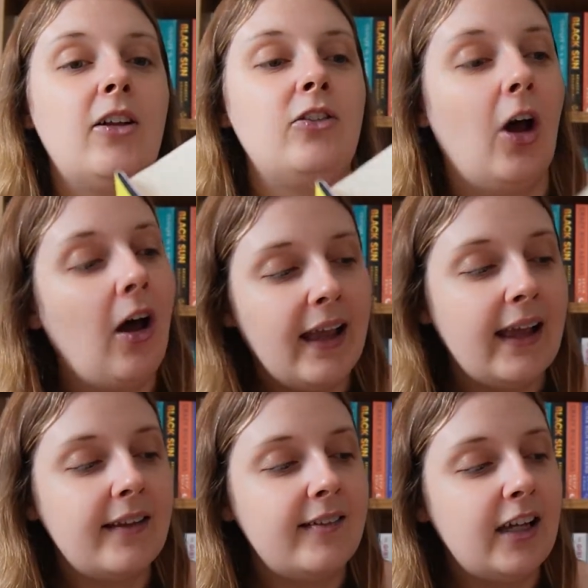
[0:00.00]
dark
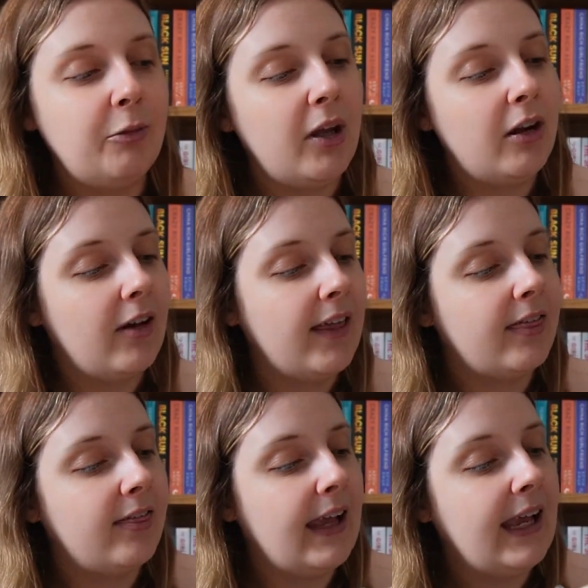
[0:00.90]
academia, I
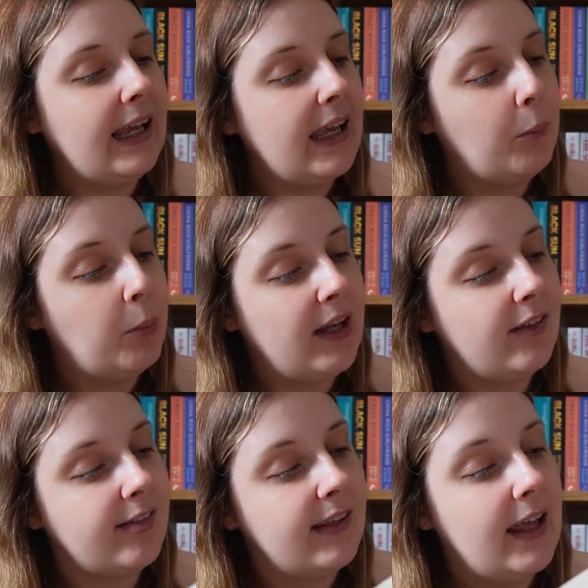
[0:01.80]
think, but
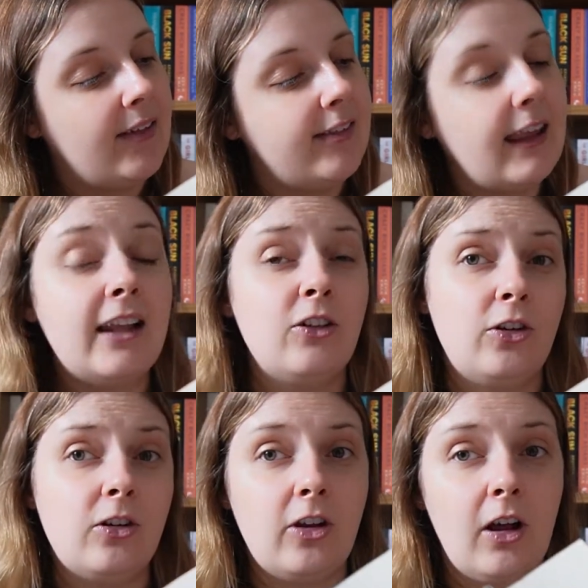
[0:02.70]
it's set in
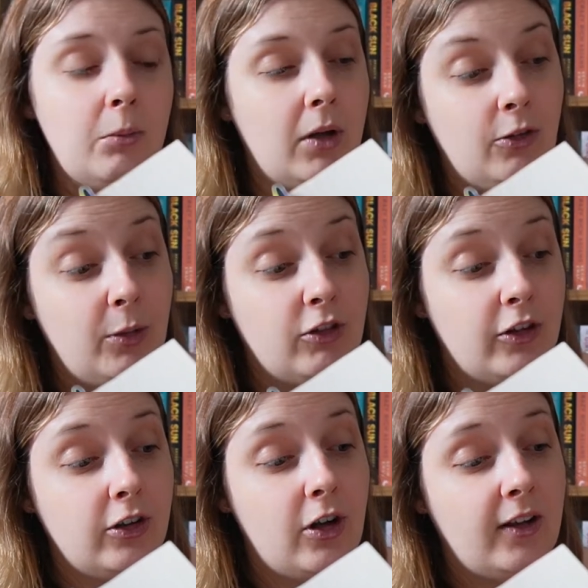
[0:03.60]
two timelines. We've got
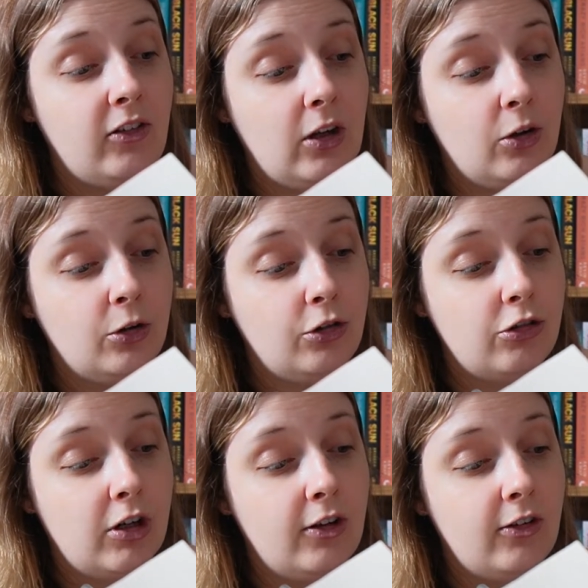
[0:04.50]
the
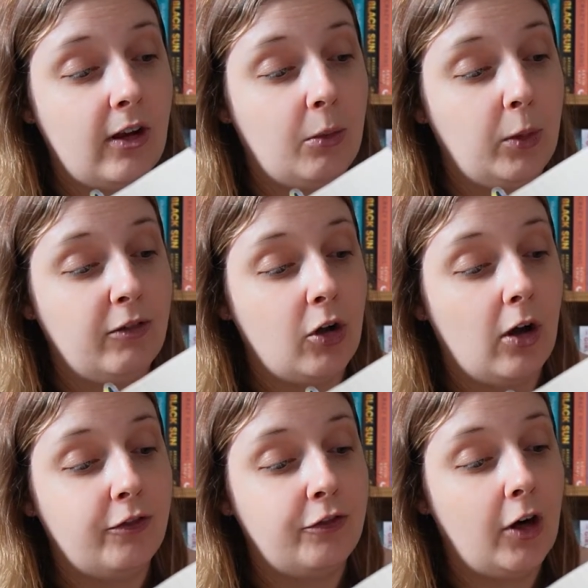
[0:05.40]
1900s, and we've
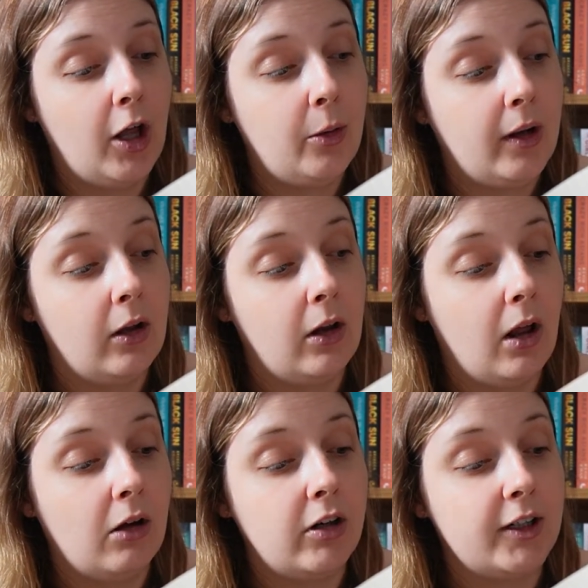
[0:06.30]
got Flo and
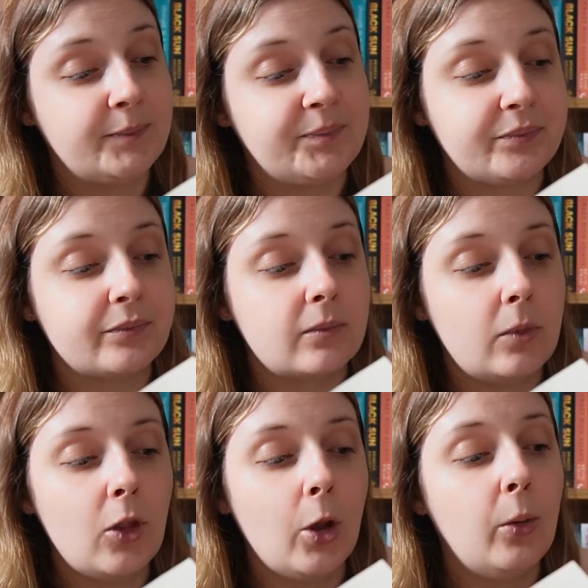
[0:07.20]
Clara,
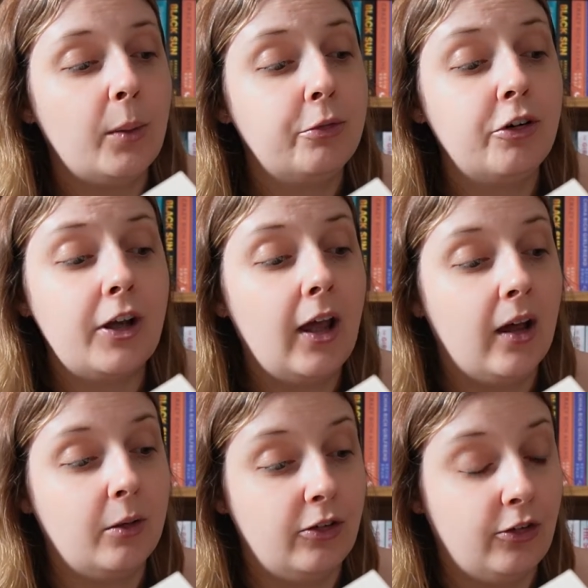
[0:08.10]
who are Brooke
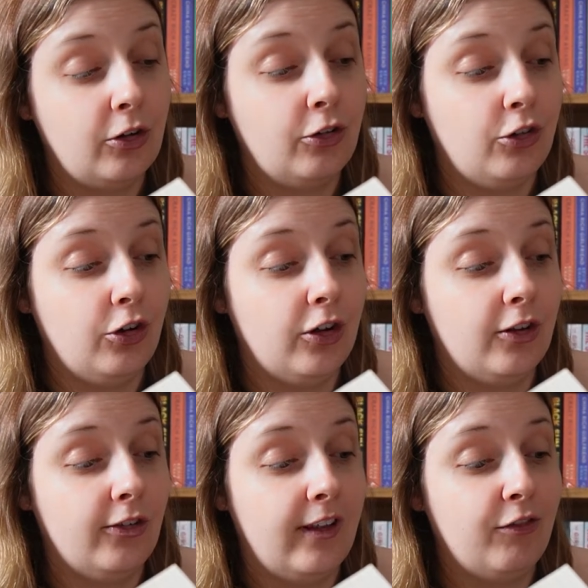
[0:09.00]
Hunt's
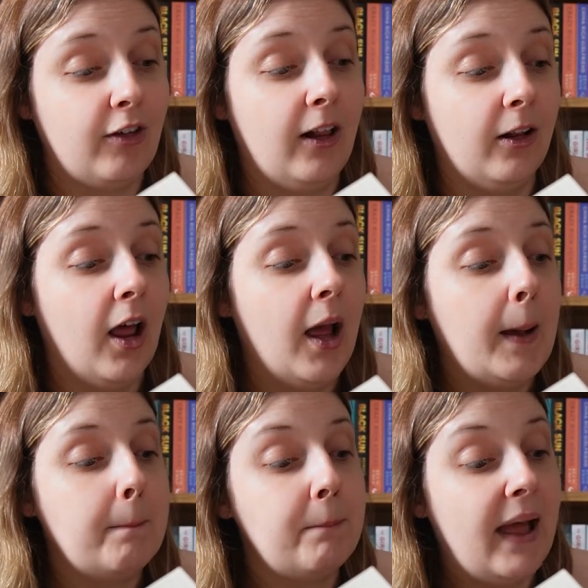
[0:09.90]
students. They fell
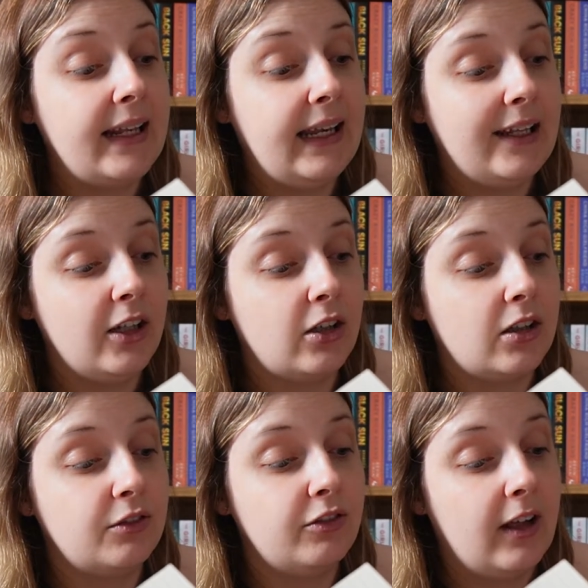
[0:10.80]
madly in
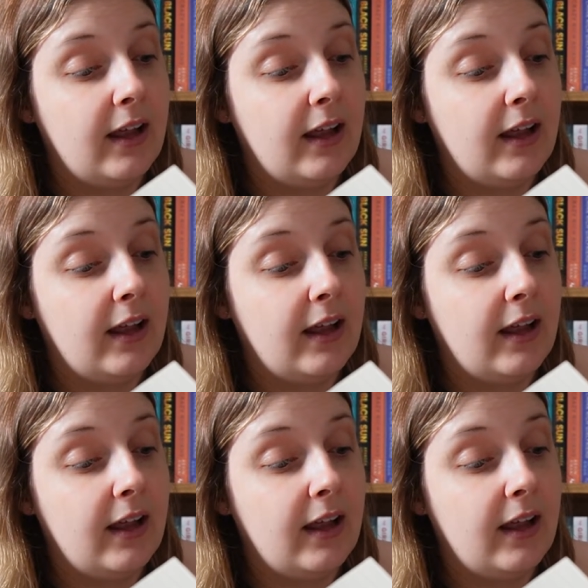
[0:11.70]
love,